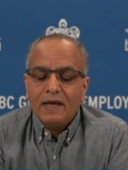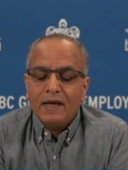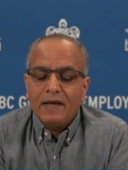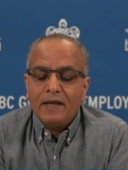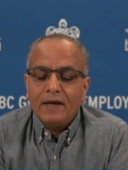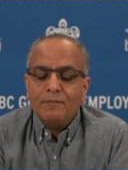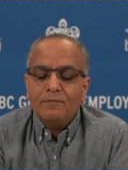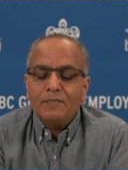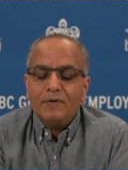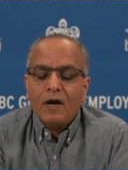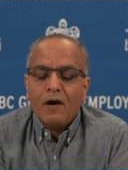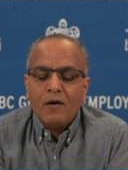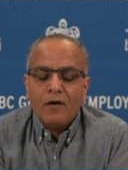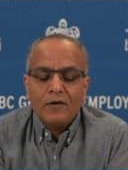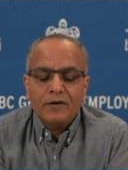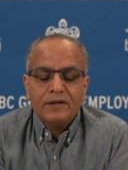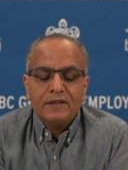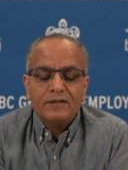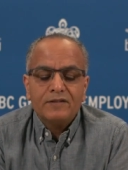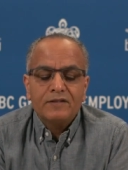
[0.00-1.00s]
and I'm
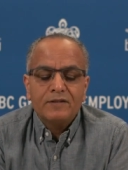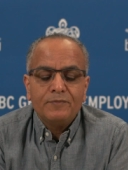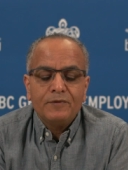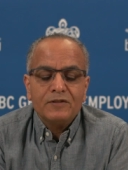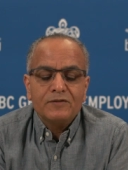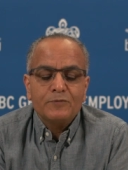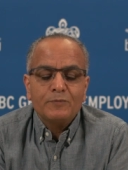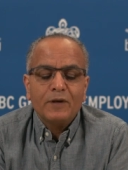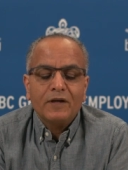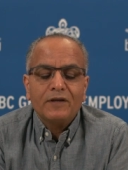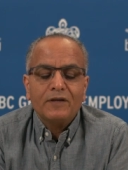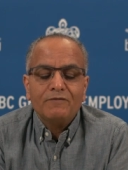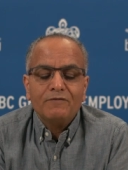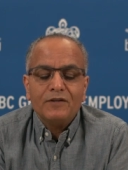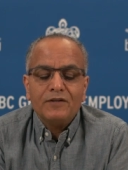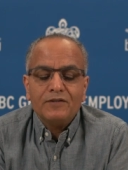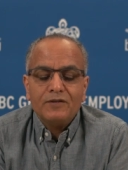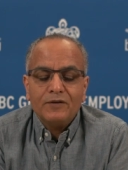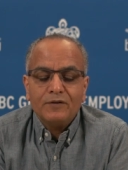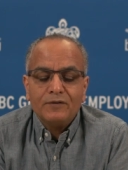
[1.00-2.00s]
honored to be speaking
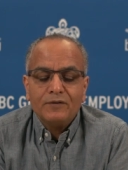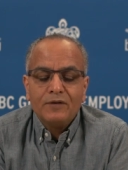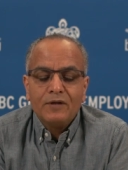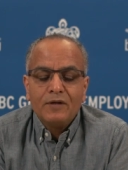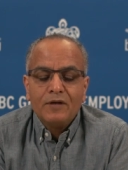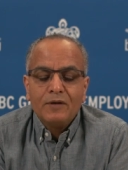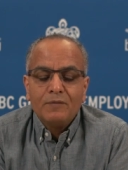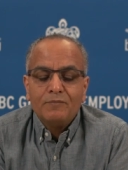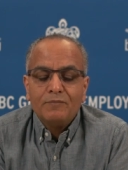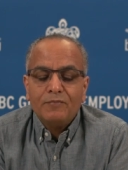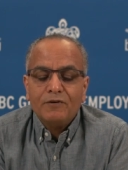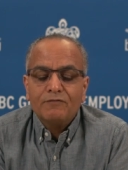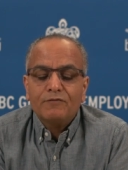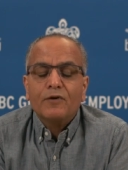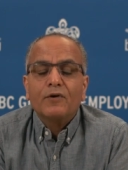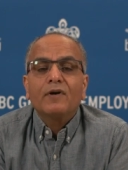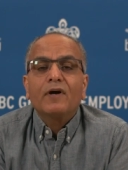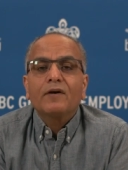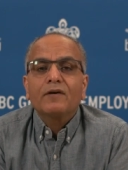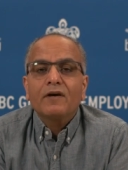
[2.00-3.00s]
with you
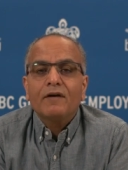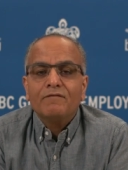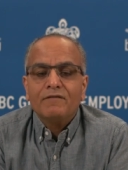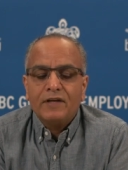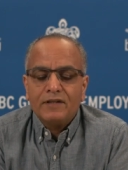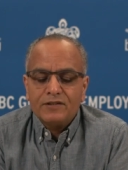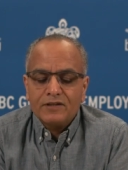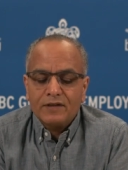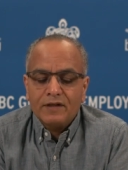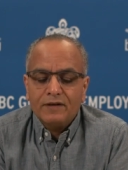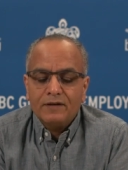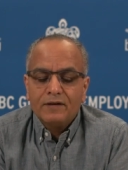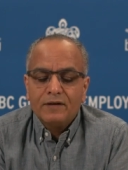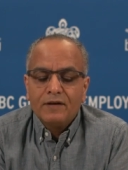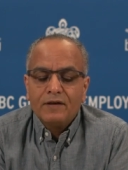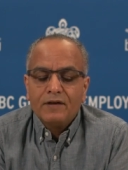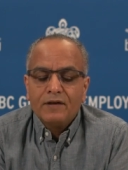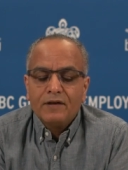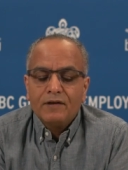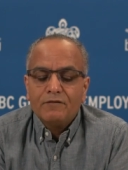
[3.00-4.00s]
before our convention
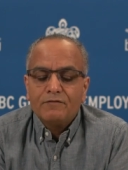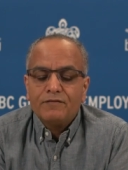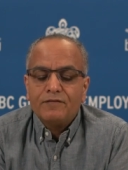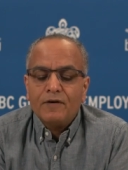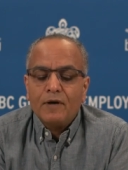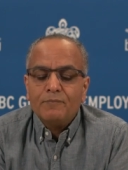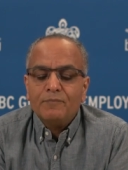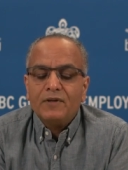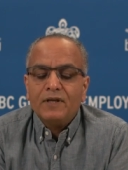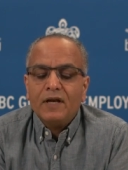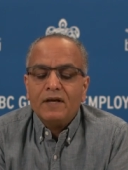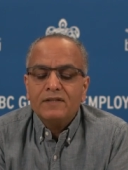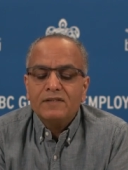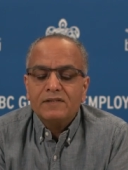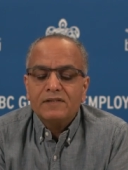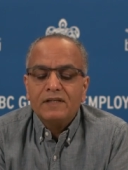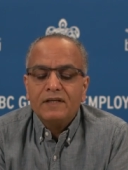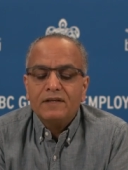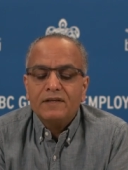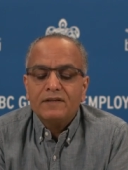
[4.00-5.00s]
from the
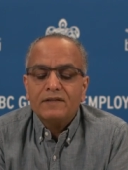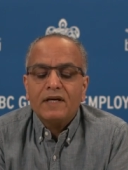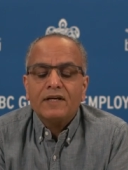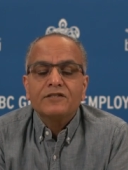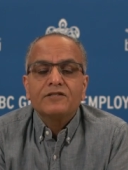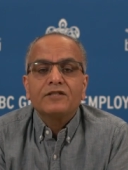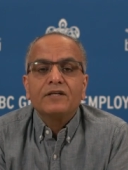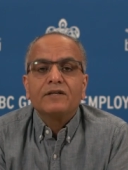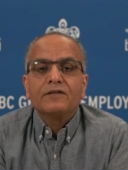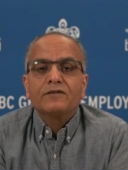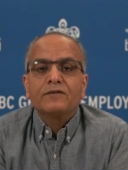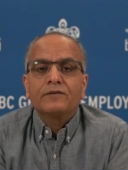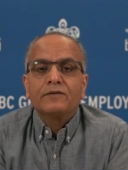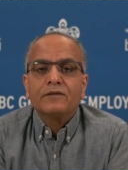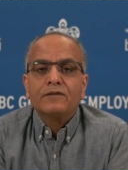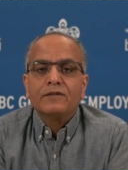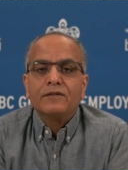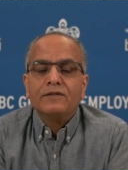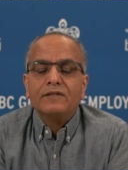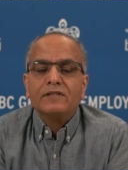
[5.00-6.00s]
unceded and shared
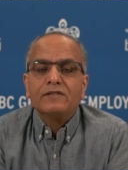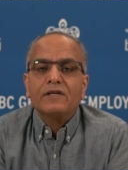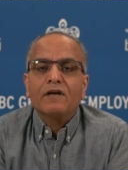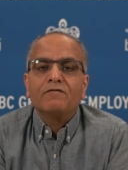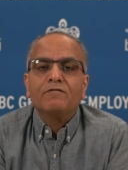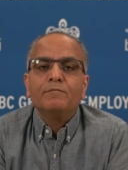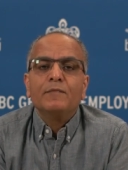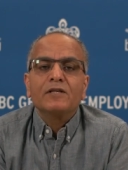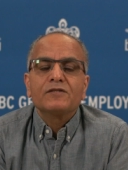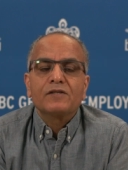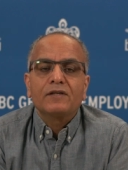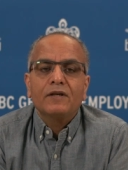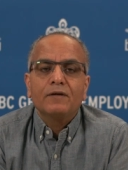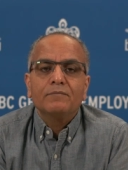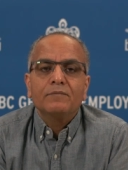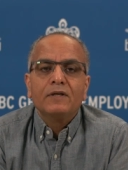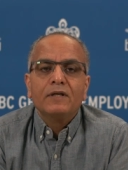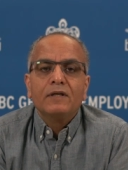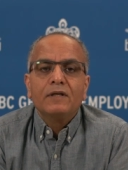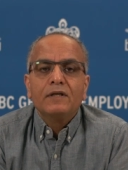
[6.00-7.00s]
territories of
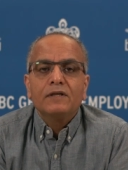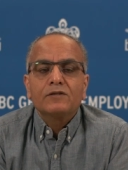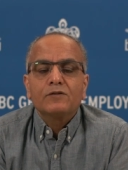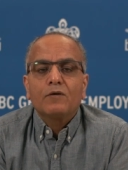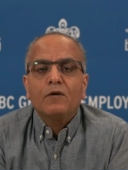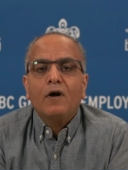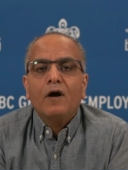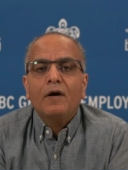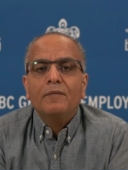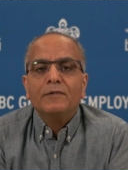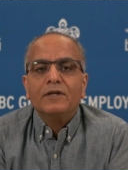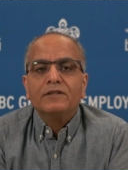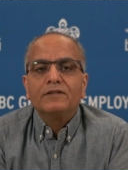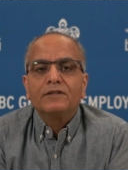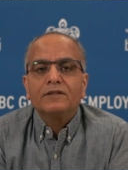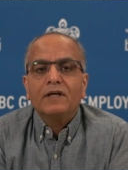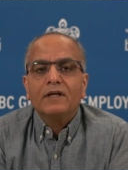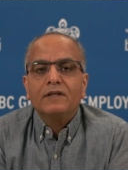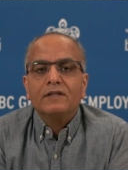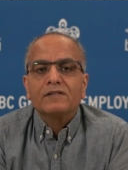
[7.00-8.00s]
Musqueam,
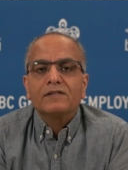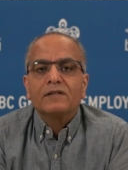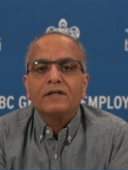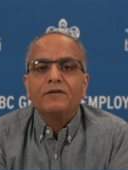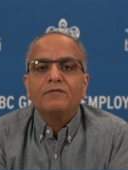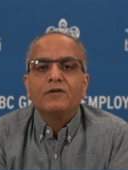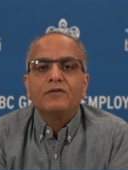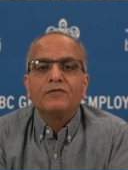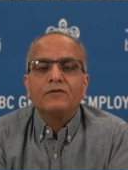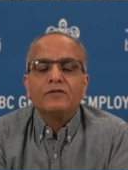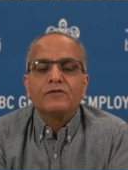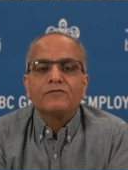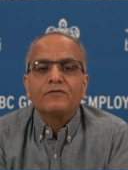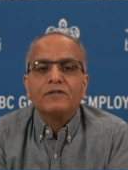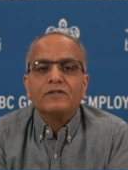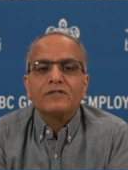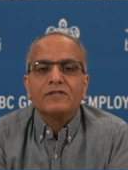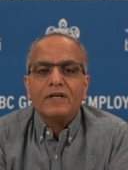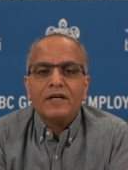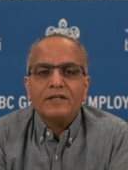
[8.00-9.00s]
Squamish, and Tsleil-Waututh
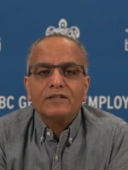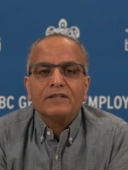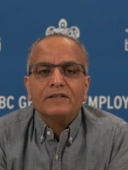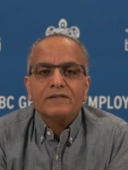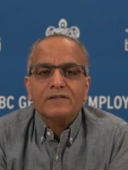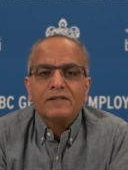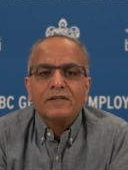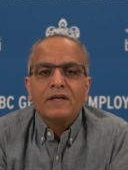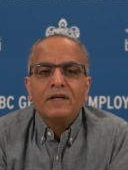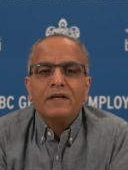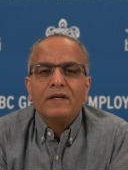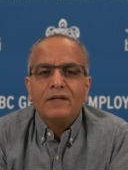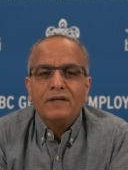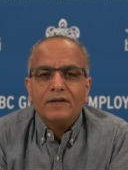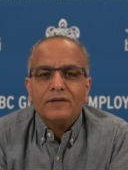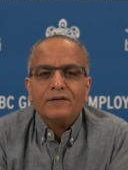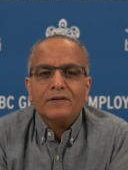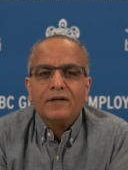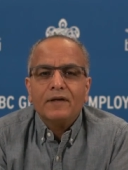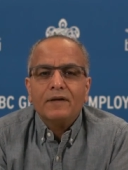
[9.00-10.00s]
First Nations
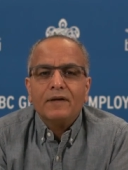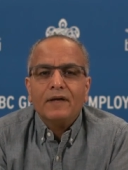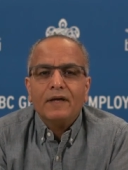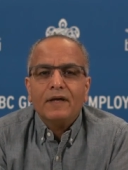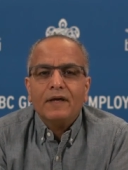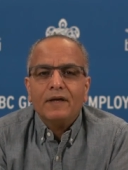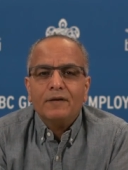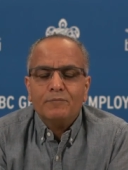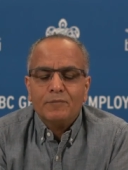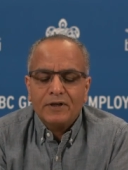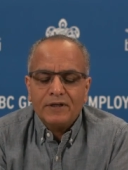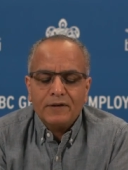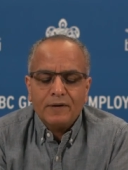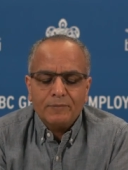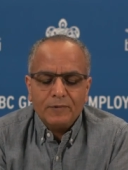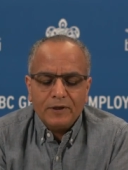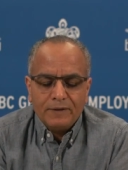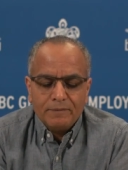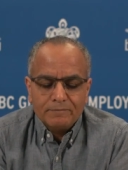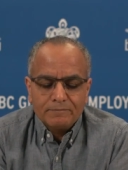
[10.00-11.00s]
here in
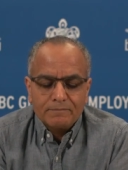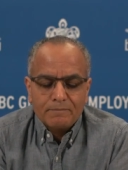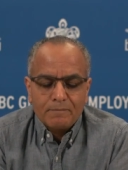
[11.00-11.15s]
Burnaby.